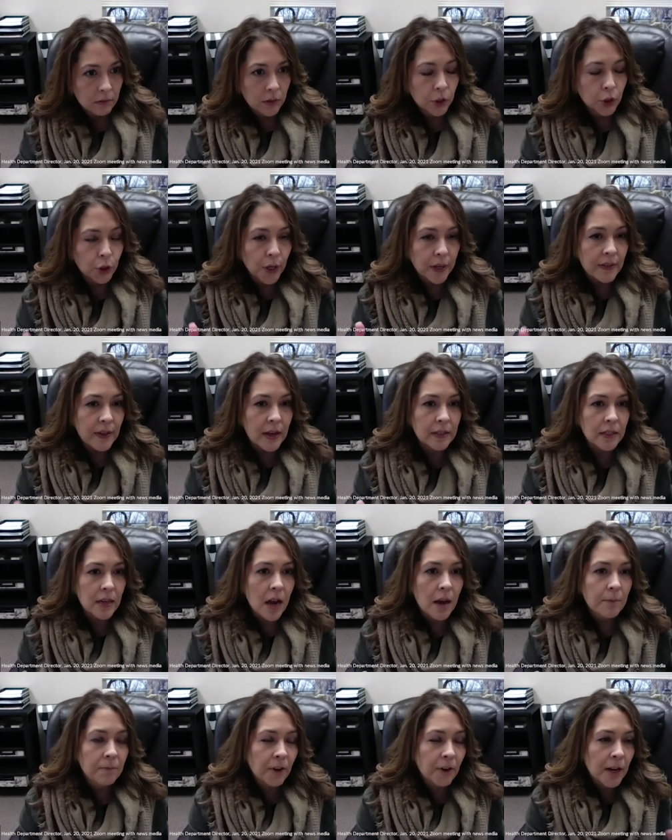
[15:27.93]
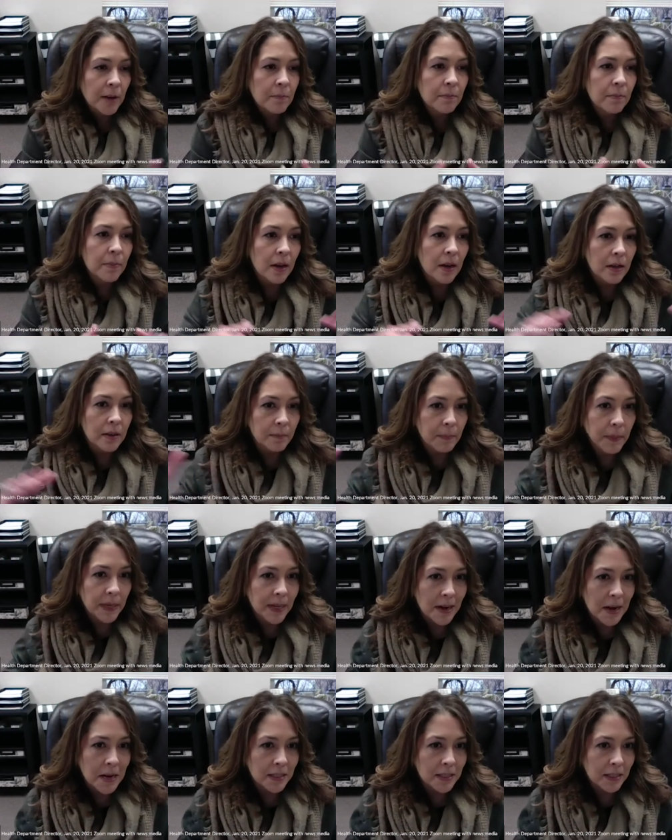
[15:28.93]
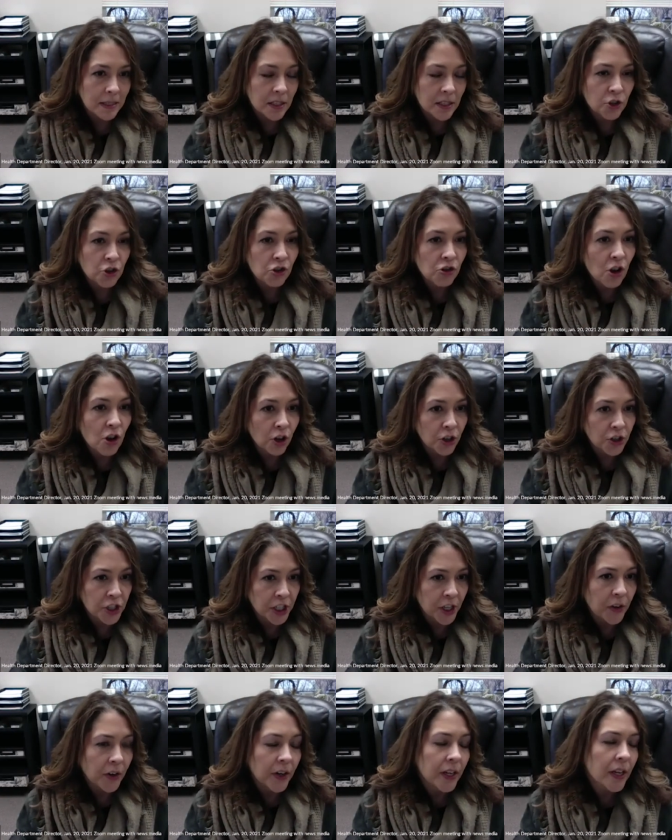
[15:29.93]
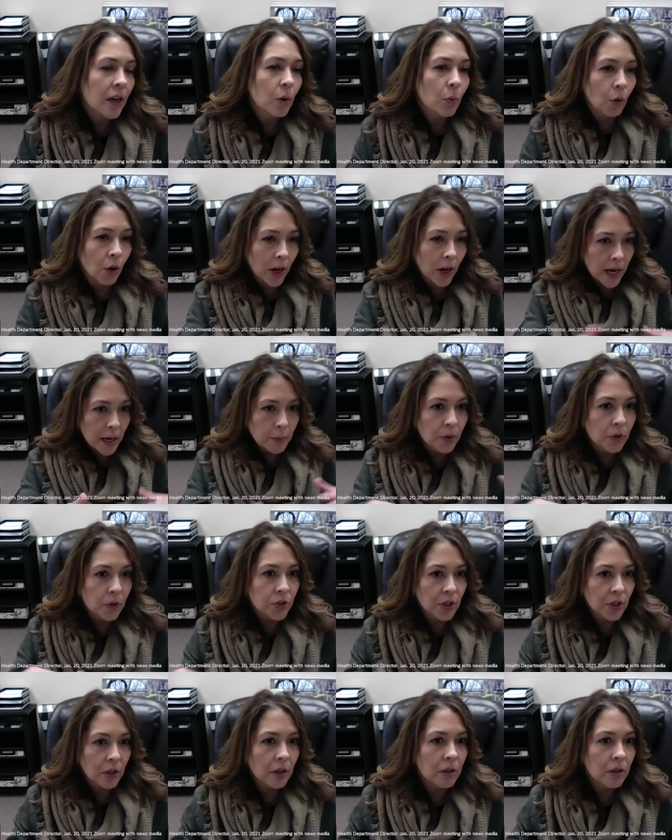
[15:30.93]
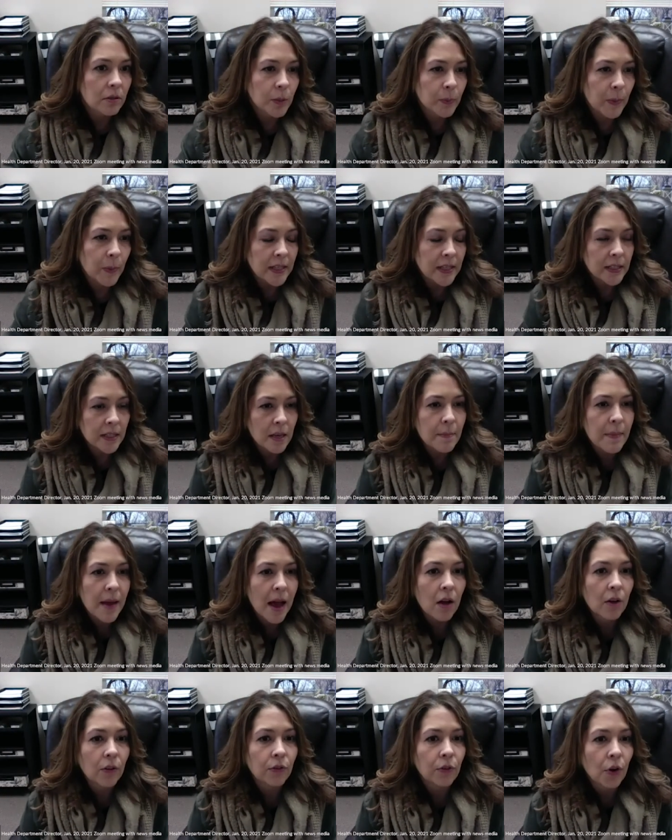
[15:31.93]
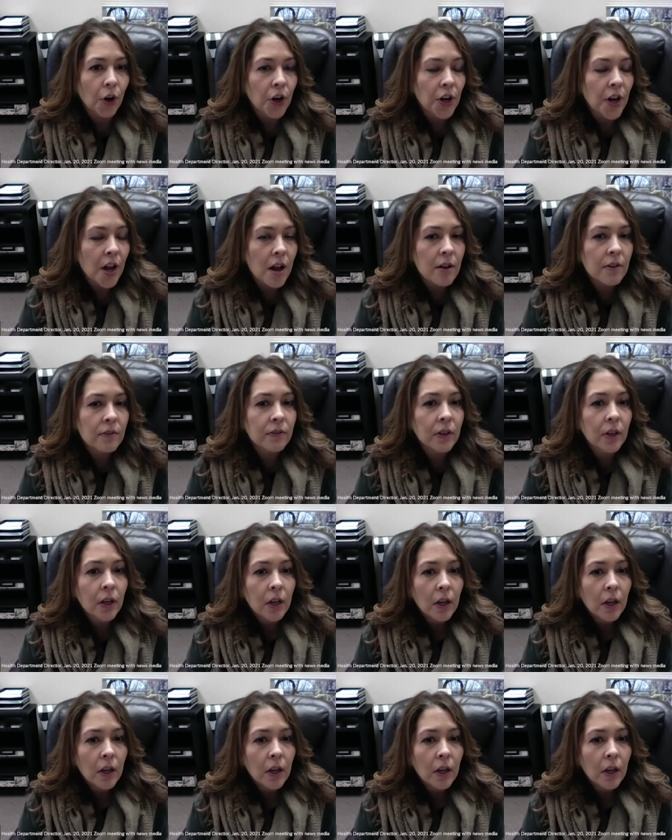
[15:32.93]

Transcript: during that time frame, but because it's such a large area, we're able to space them out far enough